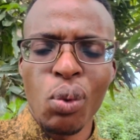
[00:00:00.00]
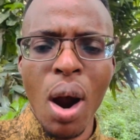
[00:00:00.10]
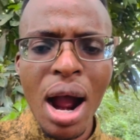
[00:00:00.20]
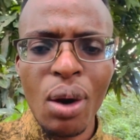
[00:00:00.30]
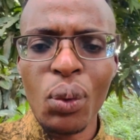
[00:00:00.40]

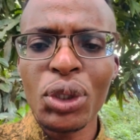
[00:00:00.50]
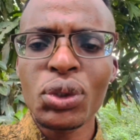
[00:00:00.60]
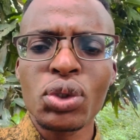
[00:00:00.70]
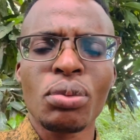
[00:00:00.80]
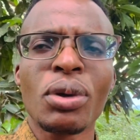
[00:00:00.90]
wow we
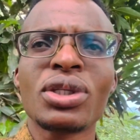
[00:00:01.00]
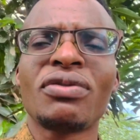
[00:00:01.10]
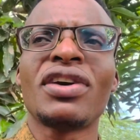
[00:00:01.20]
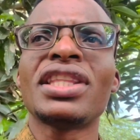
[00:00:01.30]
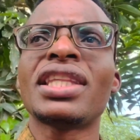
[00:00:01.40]
used to
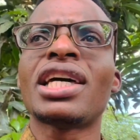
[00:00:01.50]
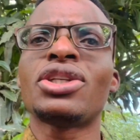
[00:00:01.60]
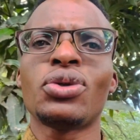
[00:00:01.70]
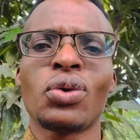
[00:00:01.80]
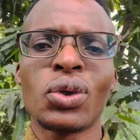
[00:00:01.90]
it
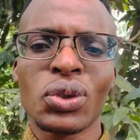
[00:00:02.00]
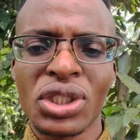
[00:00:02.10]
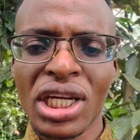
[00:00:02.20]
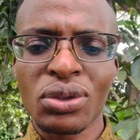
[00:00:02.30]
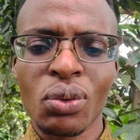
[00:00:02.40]
that you go to
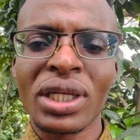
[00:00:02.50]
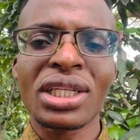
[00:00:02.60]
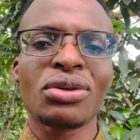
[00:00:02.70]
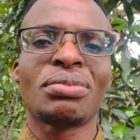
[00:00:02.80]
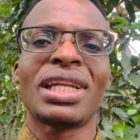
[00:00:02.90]
church we wanted
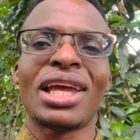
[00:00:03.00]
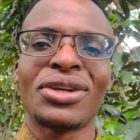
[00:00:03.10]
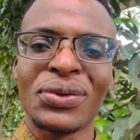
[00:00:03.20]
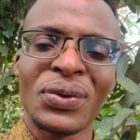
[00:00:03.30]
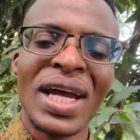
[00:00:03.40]
to be like
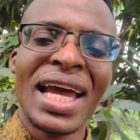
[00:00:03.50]
you